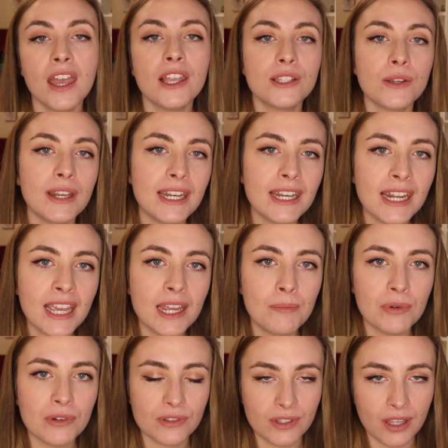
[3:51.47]
So in
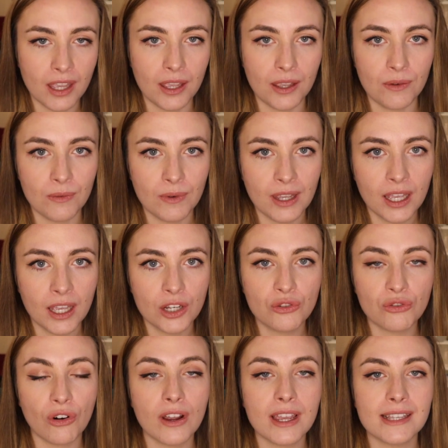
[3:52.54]
Aeneid Book 2,
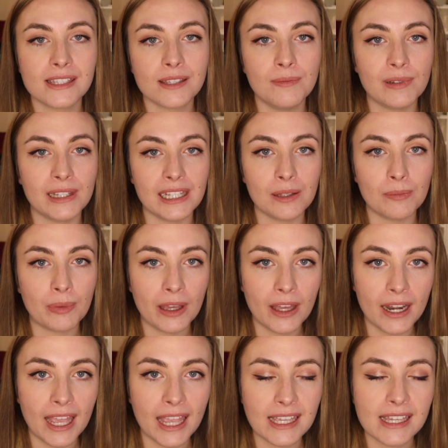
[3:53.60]
Troy is completely
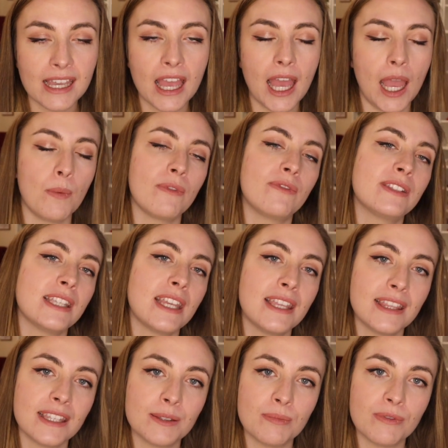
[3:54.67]
burning, and we've
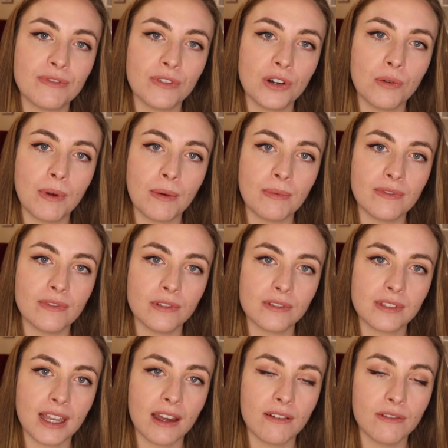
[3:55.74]
seen this before when we've
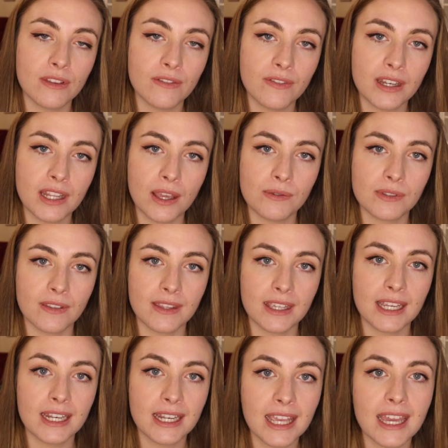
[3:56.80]
looked at our other videos on
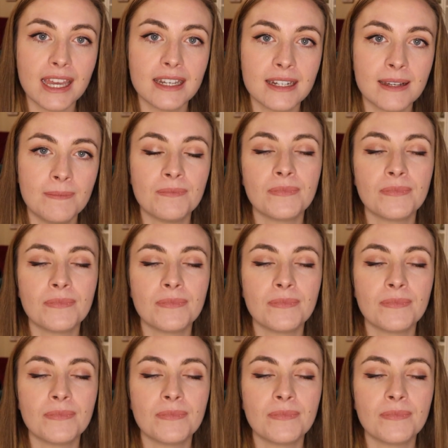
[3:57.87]
the Aeneid.